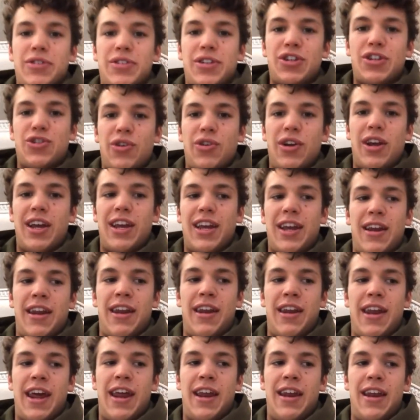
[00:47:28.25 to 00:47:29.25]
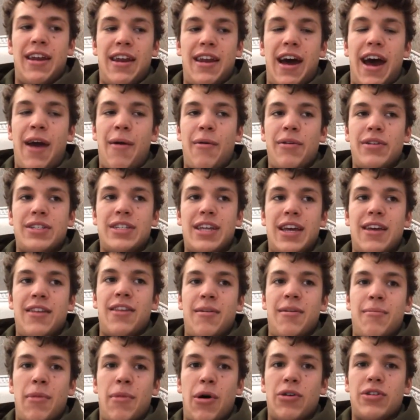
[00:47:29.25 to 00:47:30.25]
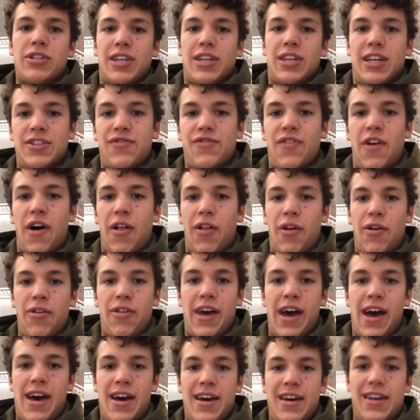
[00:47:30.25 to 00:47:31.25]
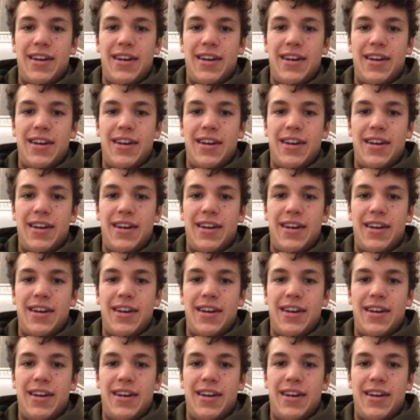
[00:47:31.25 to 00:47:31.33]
to drink, and and I would say that most kids follow that.